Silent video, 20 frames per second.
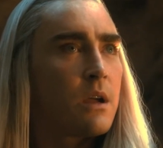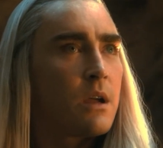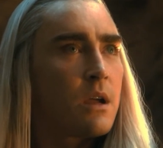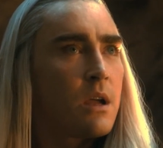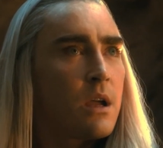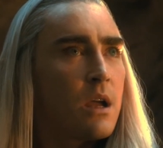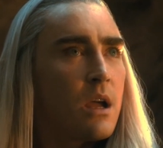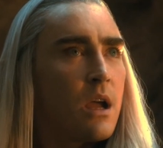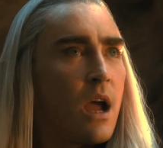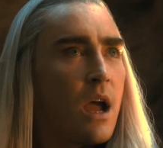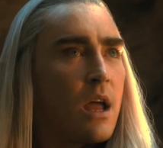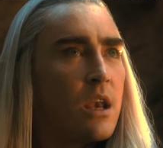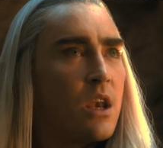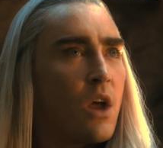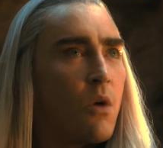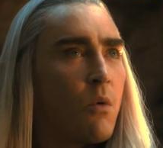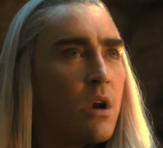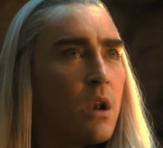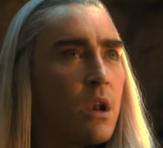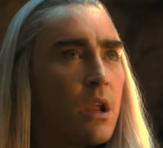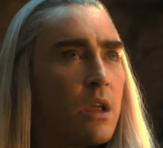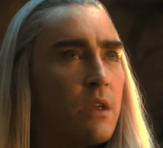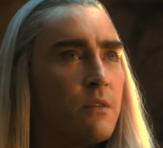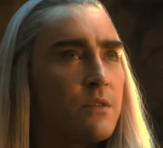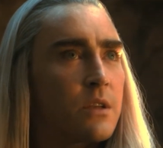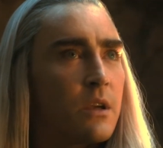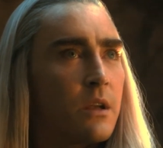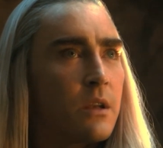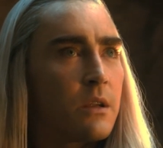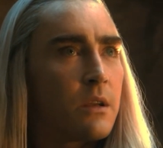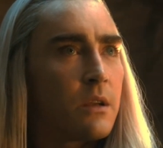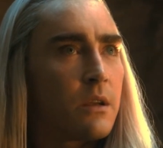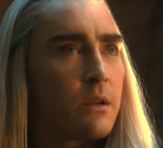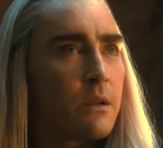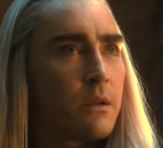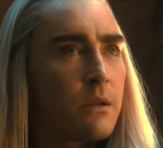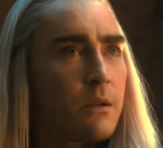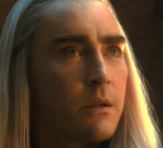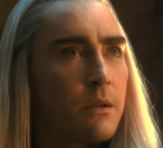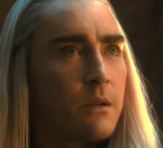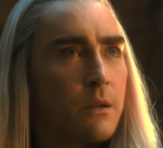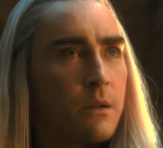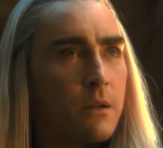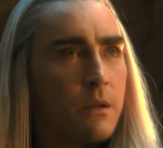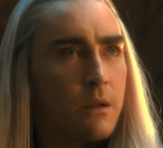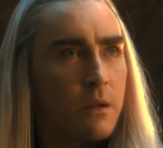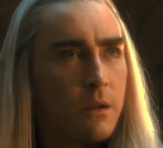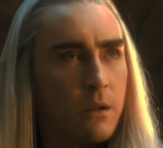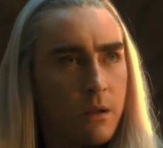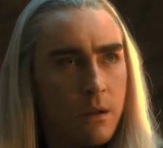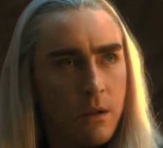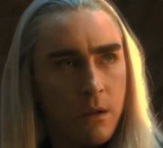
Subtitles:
in that forest, you get an arrow in the